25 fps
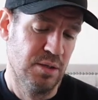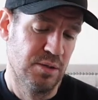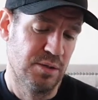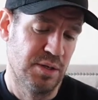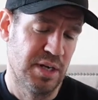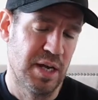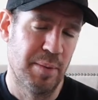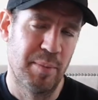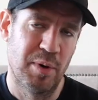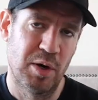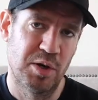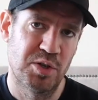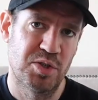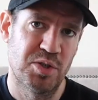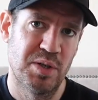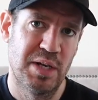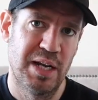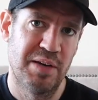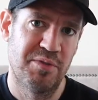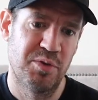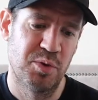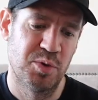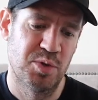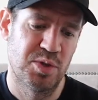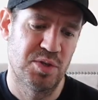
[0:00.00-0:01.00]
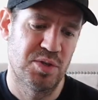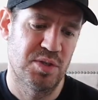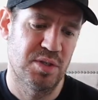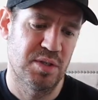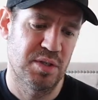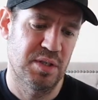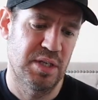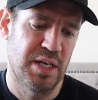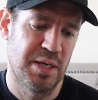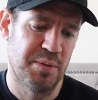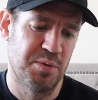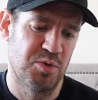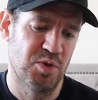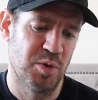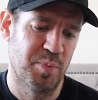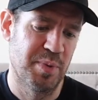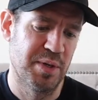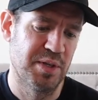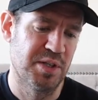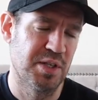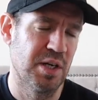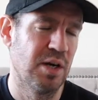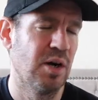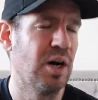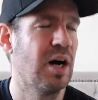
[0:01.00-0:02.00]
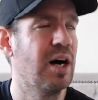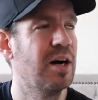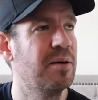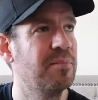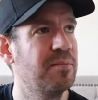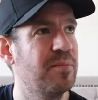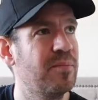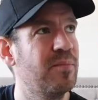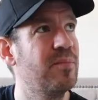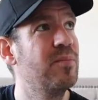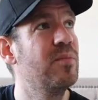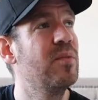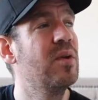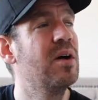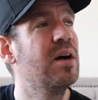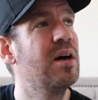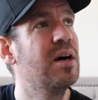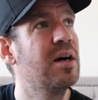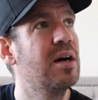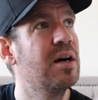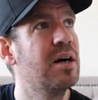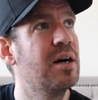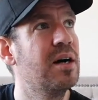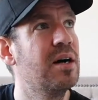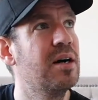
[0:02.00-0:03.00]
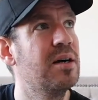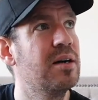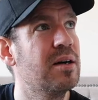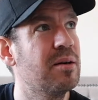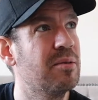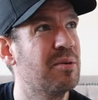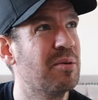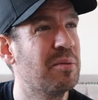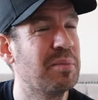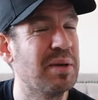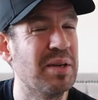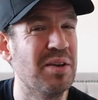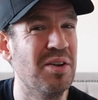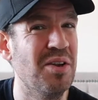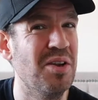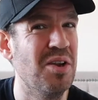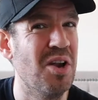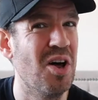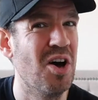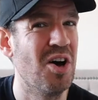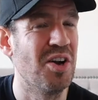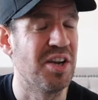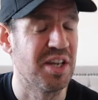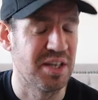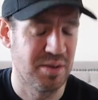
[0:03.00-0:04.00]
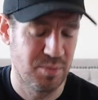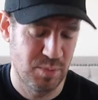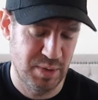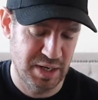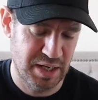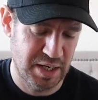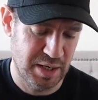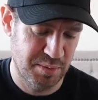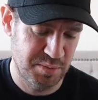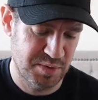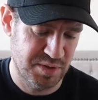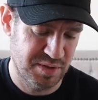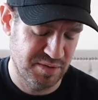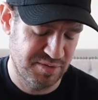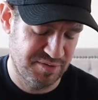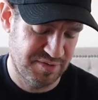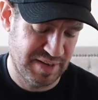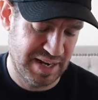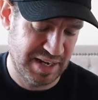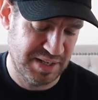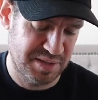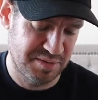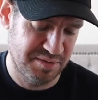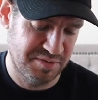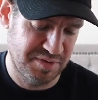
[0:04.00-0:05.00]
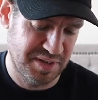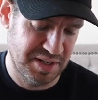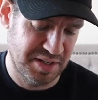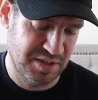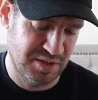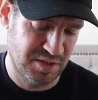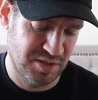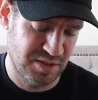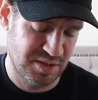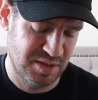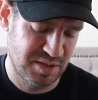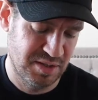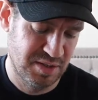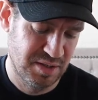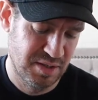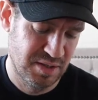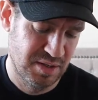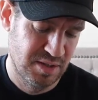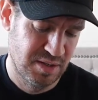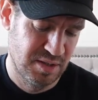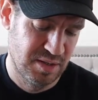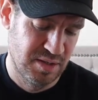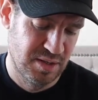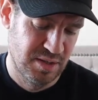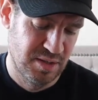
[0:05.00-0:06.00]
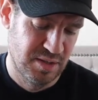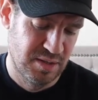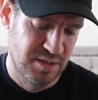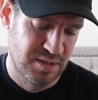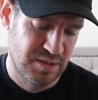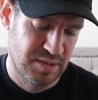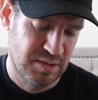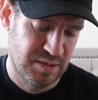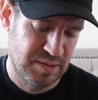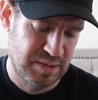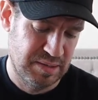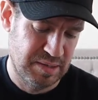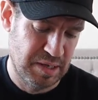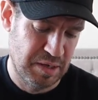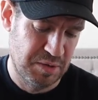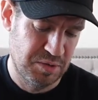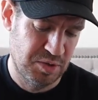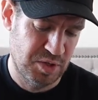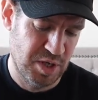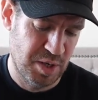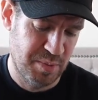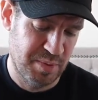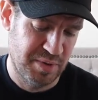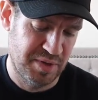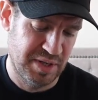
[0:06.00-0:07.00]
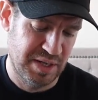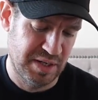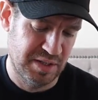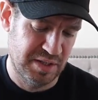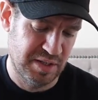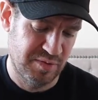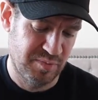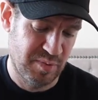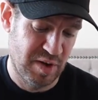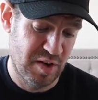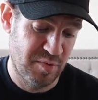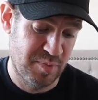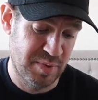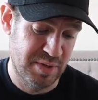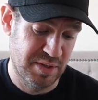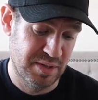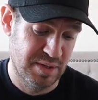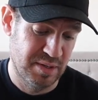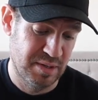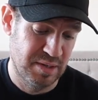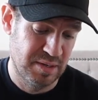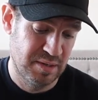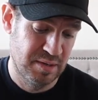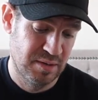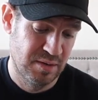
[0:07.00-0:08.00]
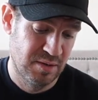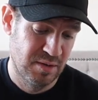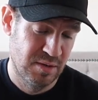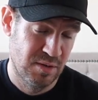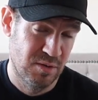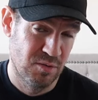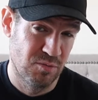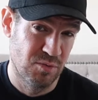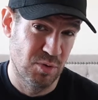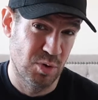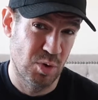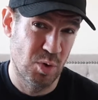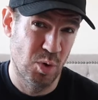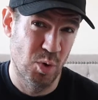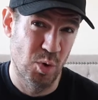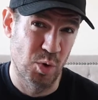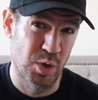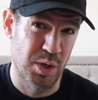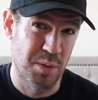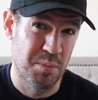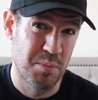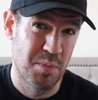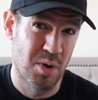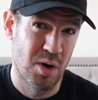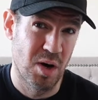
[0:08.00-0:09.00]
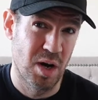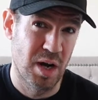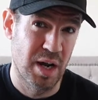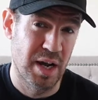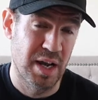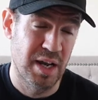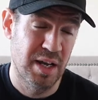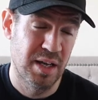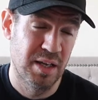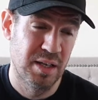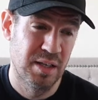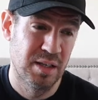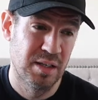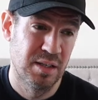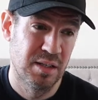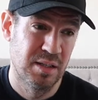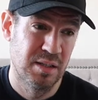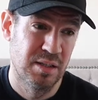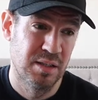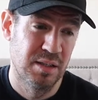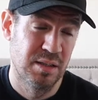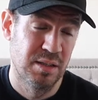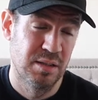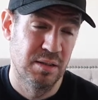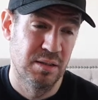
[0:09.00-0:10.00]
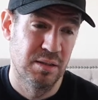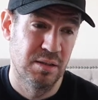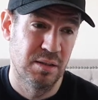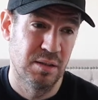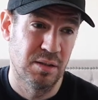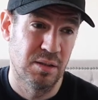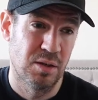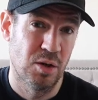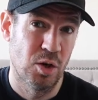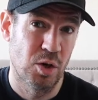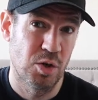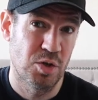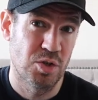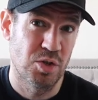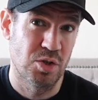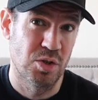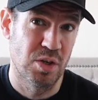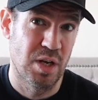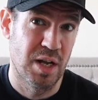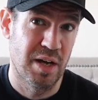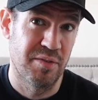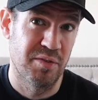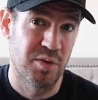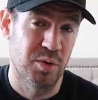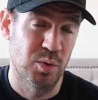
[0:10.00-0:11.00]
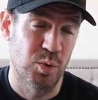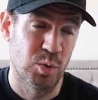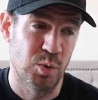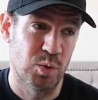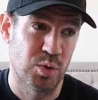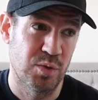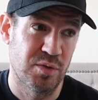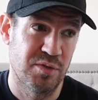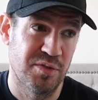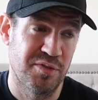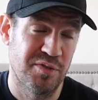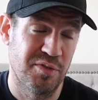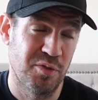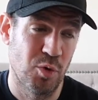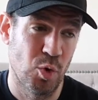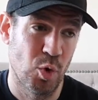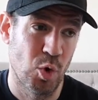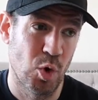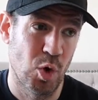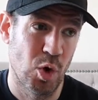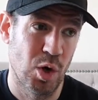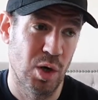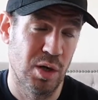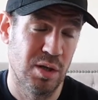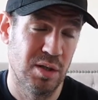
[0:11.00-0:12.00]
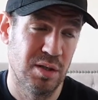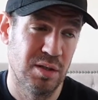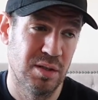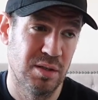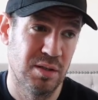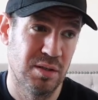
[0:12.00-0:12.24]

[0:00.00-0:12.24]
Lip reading: yeah, my oxygen levels keep dropping. So I'm a bit nerdy when it comes to facts and figures and those type of things. I've been recording my oxygen levels for